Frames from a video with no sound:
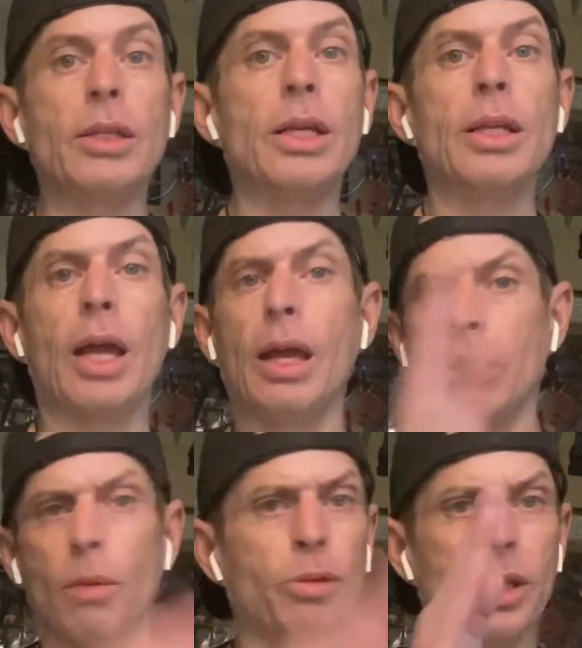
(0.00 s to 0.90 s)
in
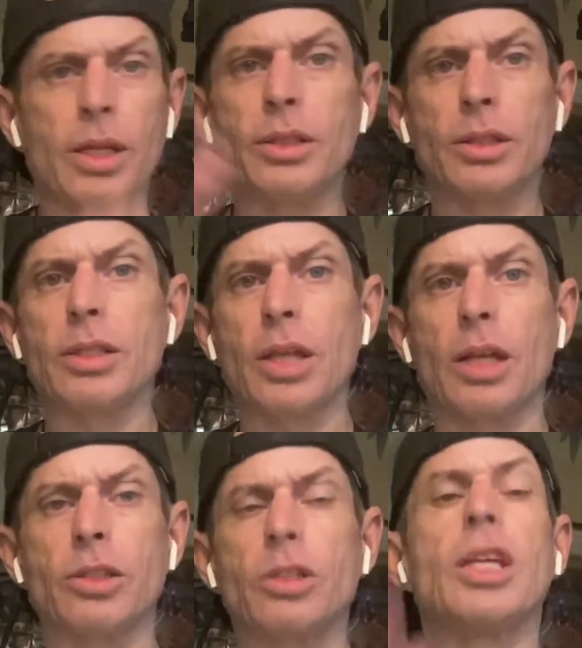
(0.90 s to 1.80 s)
complete
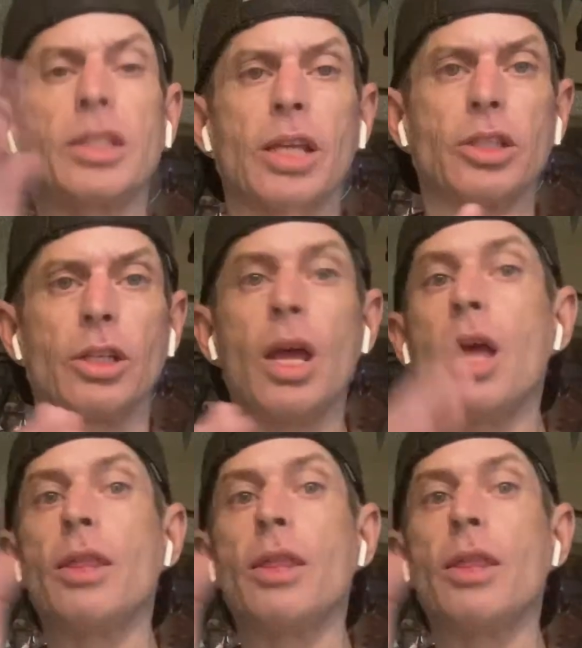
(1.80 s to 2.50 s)
succession.